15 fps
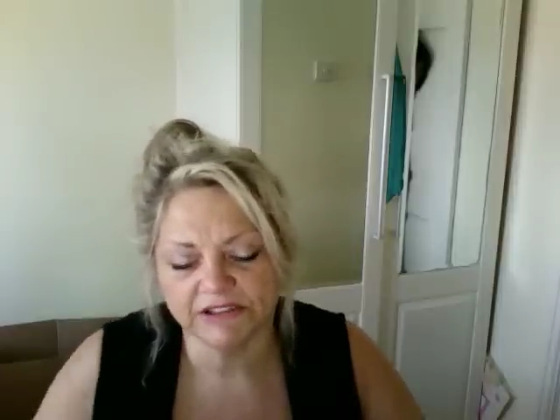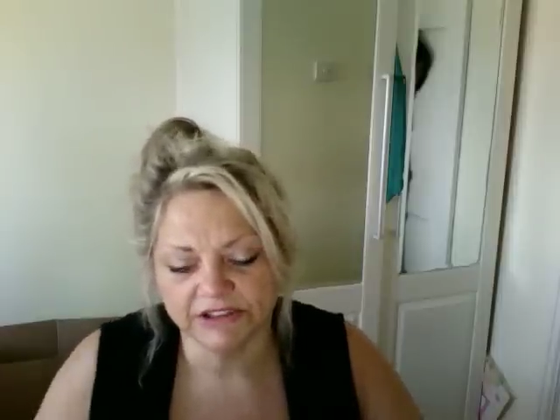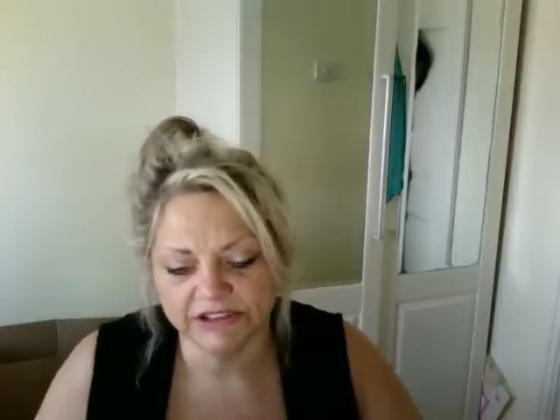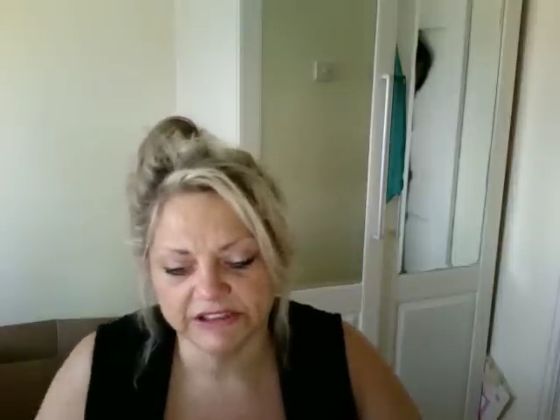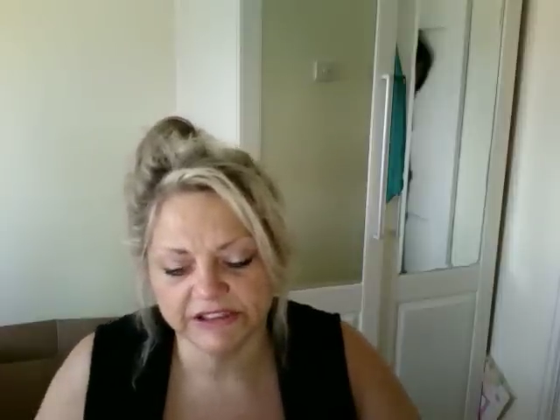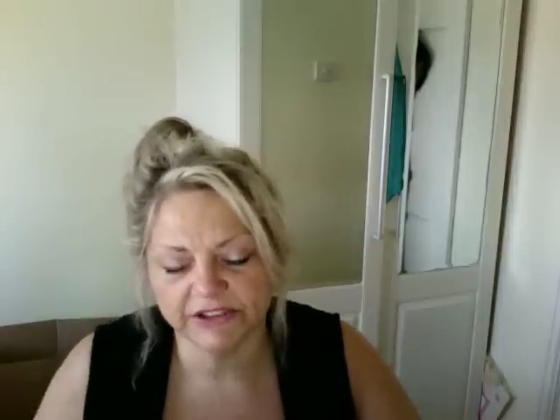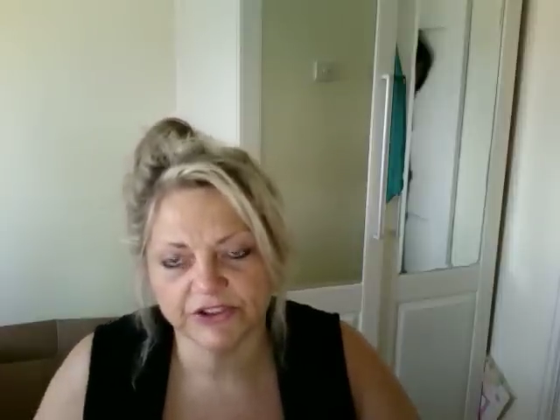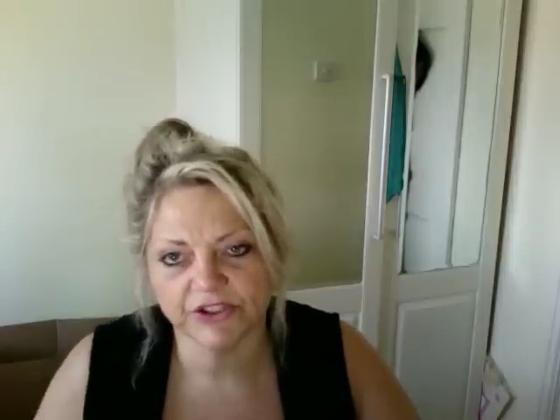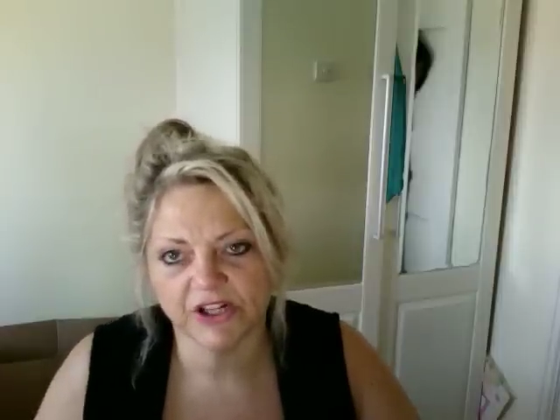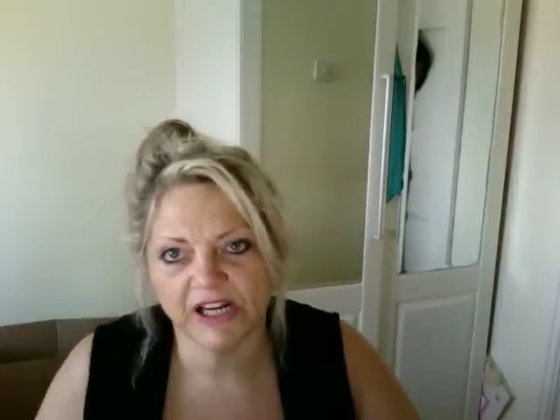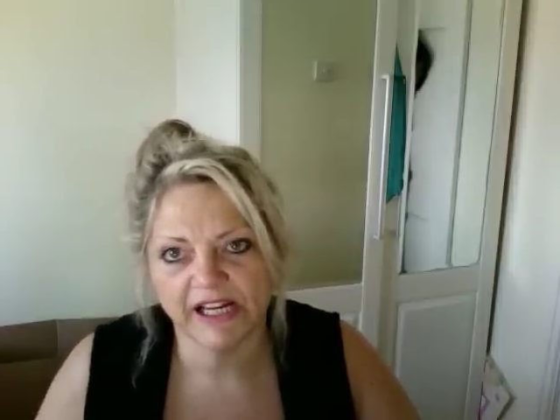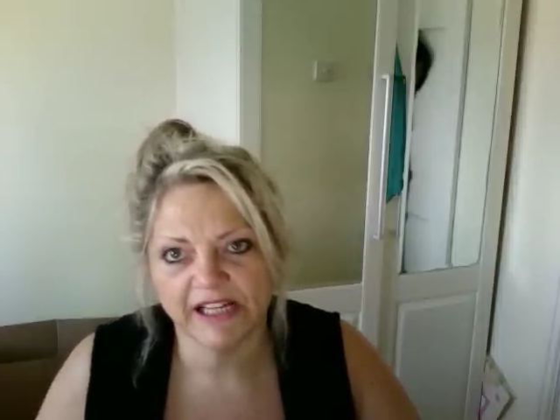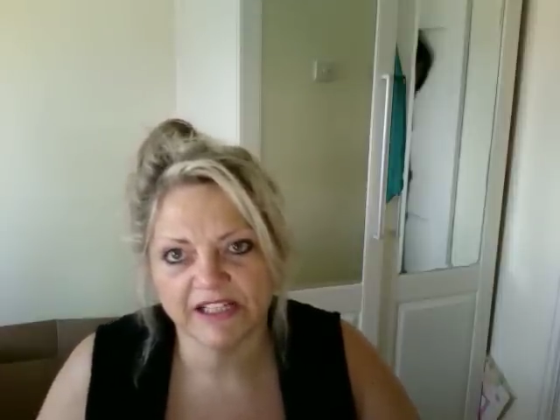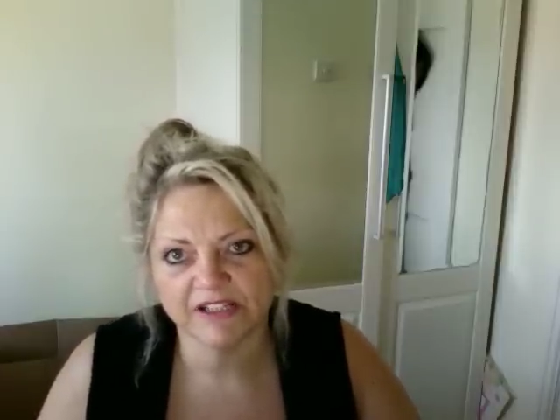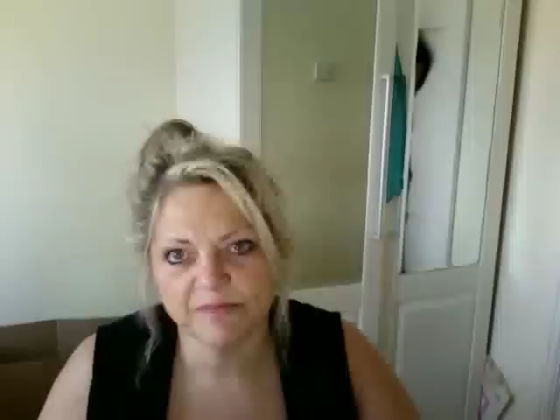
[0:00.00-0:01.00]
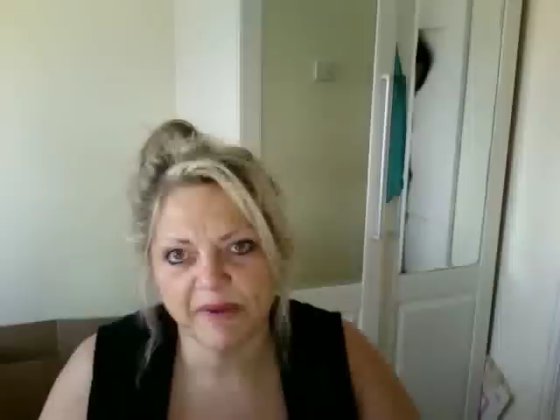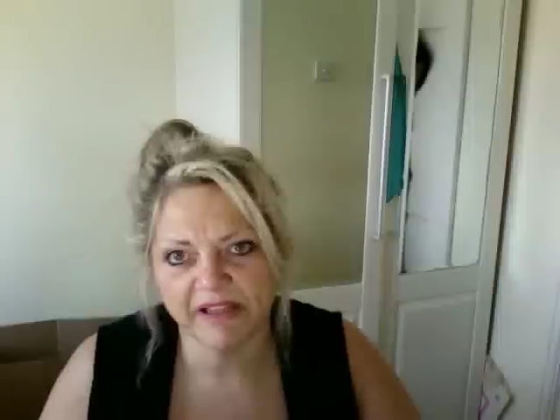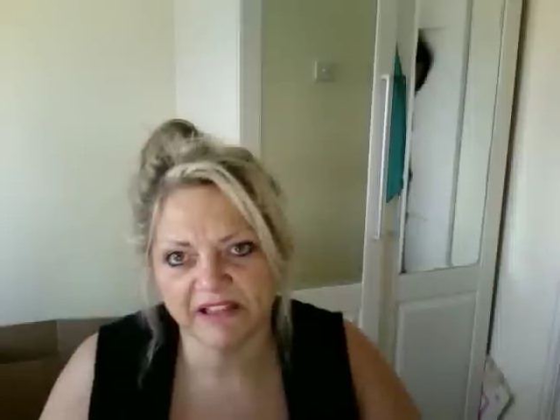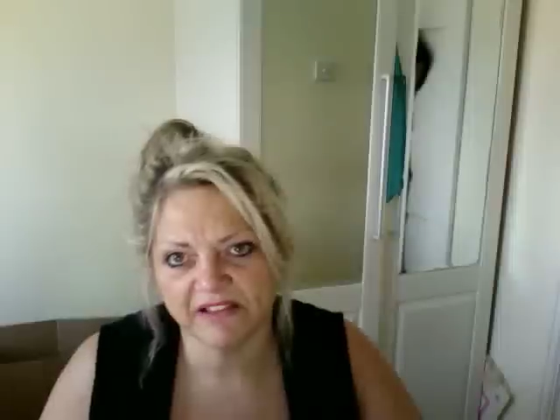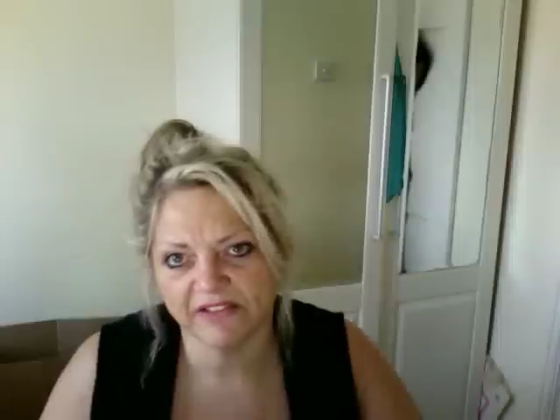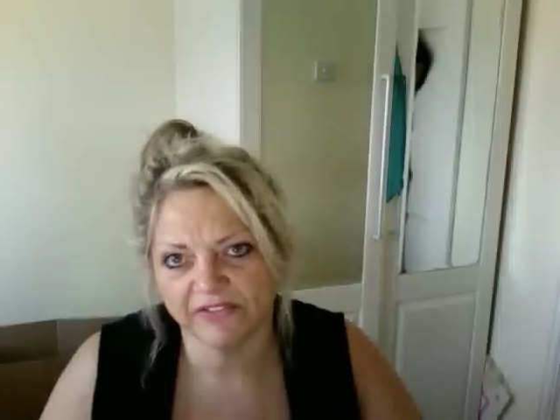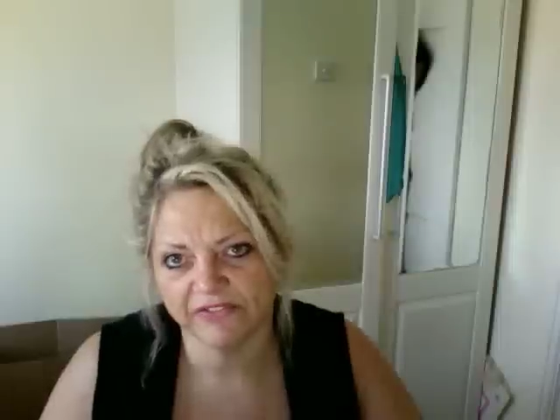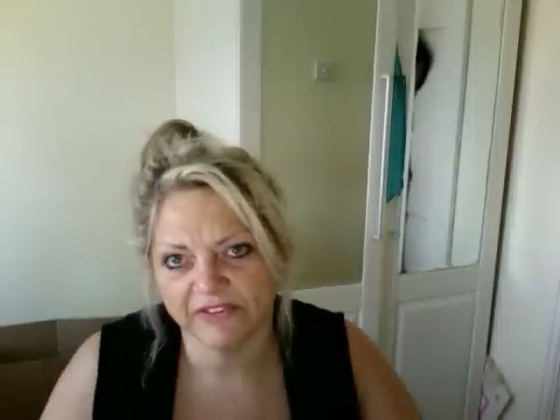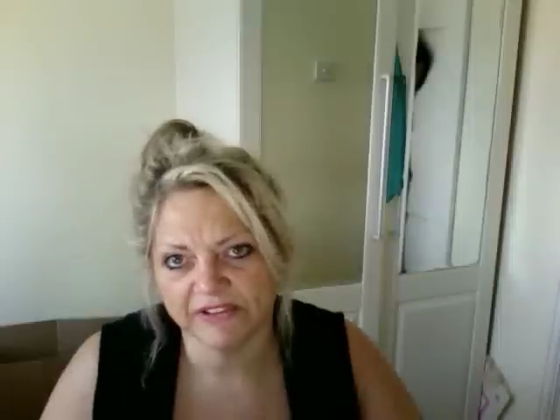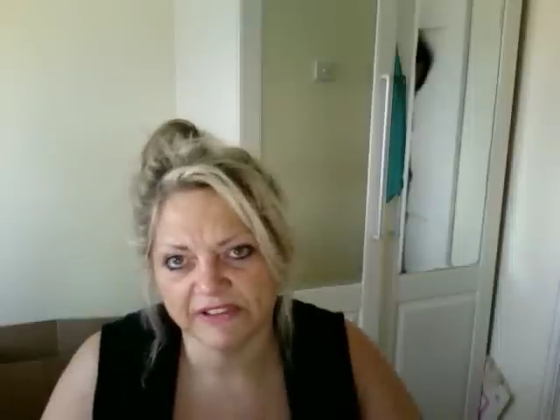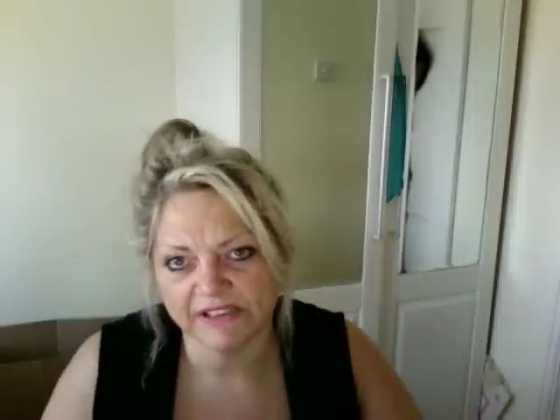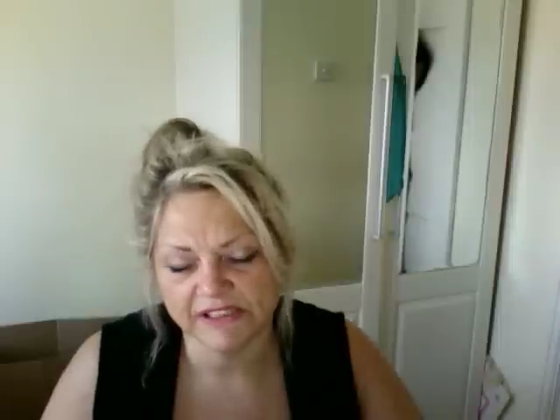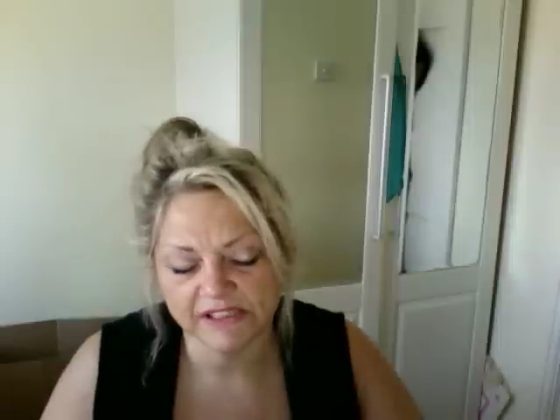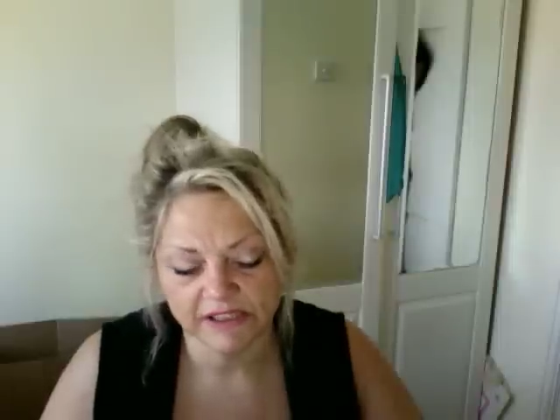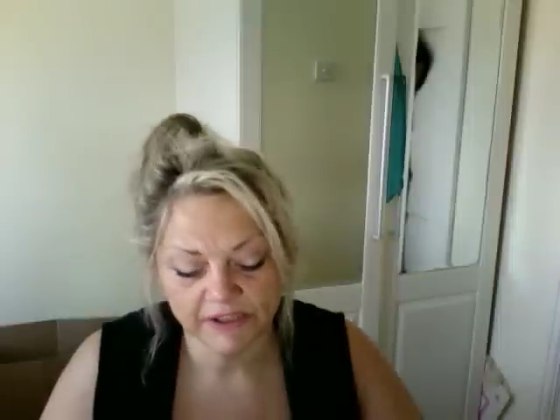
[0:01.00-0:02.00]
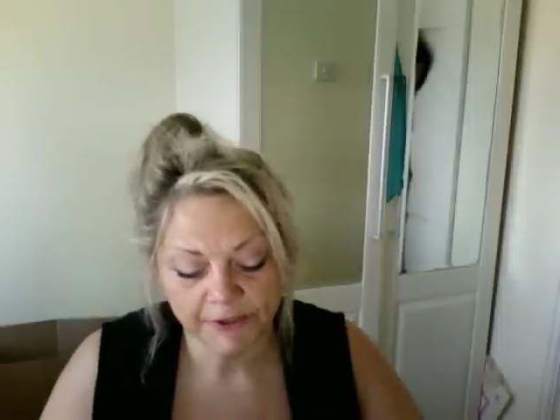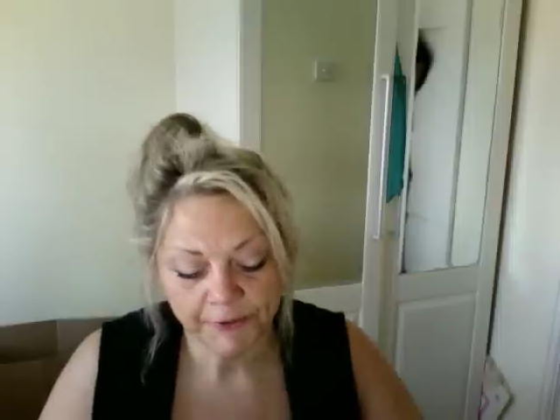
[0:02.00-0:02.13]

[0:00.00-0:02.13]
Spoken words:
and she did try to make a difference.